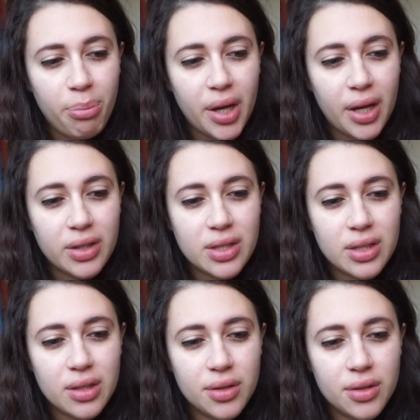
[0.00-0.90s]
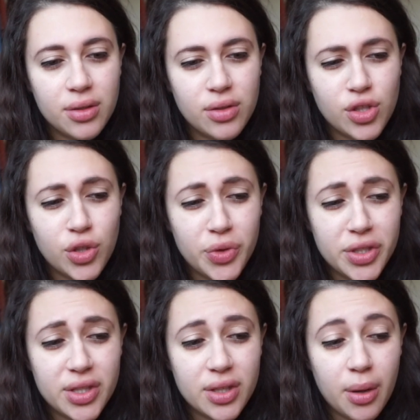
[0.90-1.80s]
But she
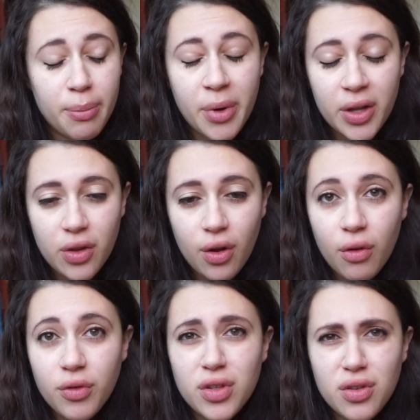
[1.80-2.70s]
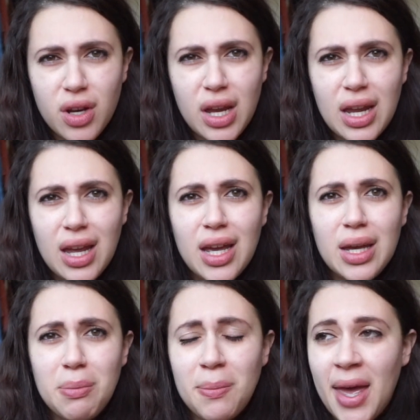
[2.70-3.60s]
was a mother of 3
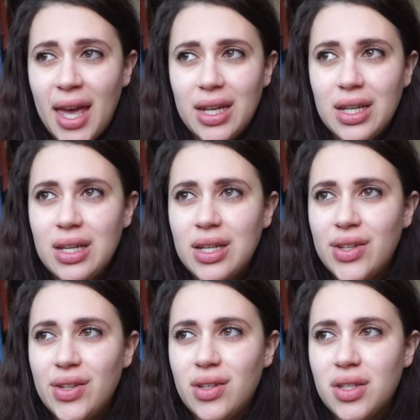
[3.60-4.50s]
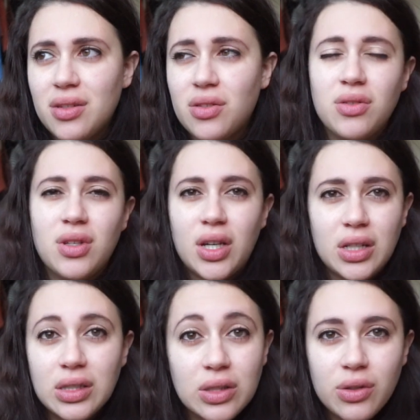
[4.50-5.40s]
men, because I
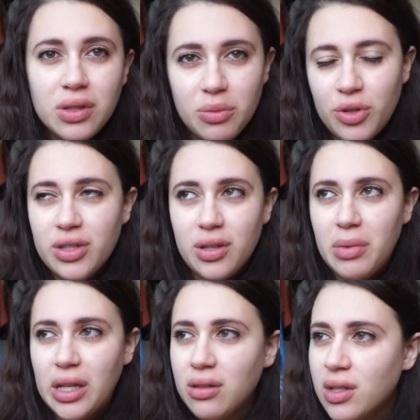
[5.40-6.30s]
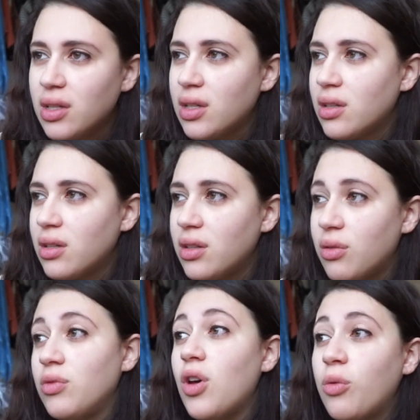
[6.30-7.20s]
can't call them boys, they're men.
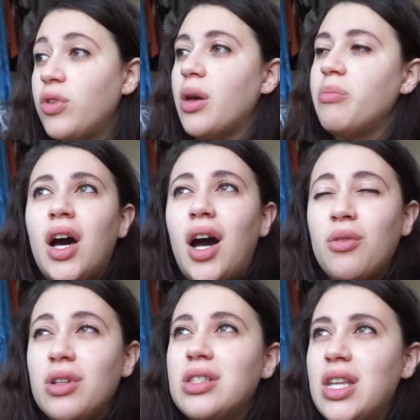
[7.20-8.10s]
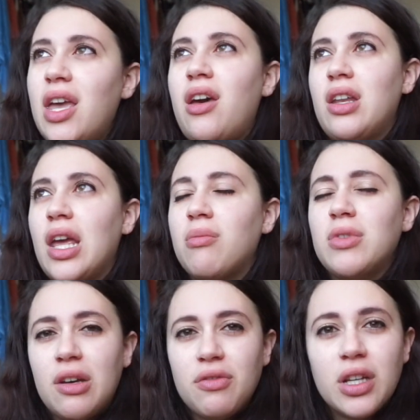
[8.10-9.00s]
Don't know them. I will say her name,
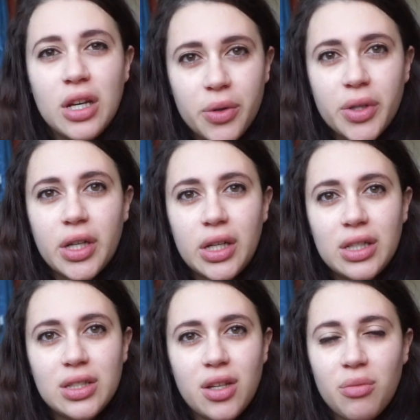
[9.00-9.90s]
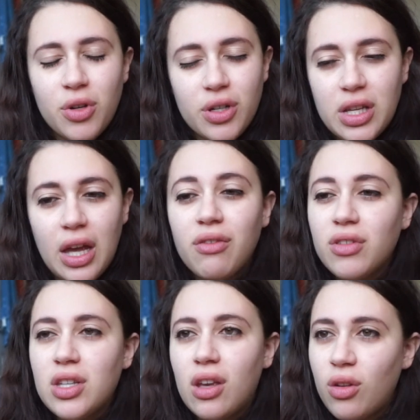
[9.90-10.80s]
Daphne Caruana Galizia, because I
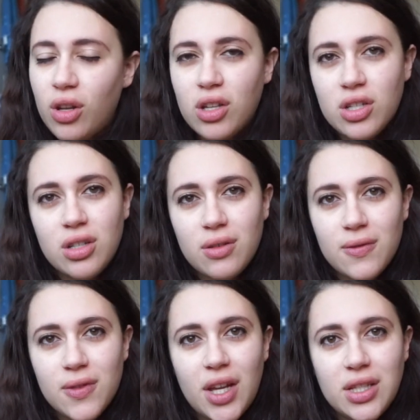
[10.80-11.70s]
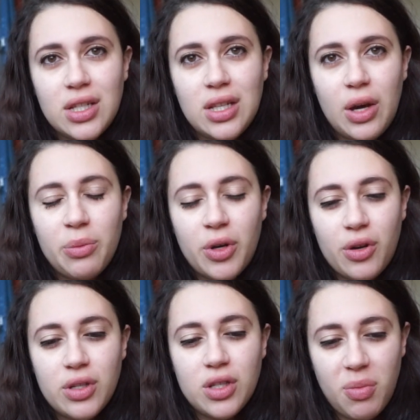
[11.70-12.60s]
haven't acknowledged that till now,
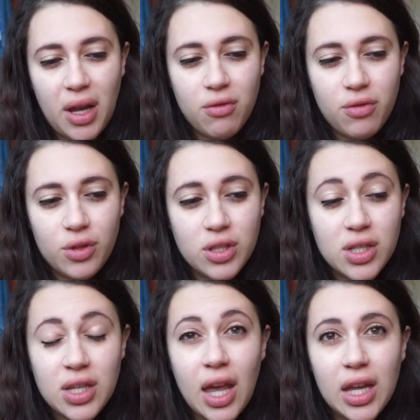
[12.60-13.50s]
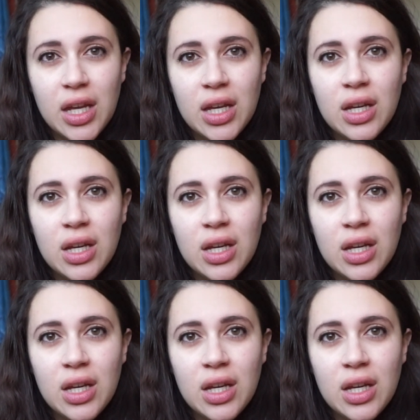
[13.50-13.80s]
because it's painful to say.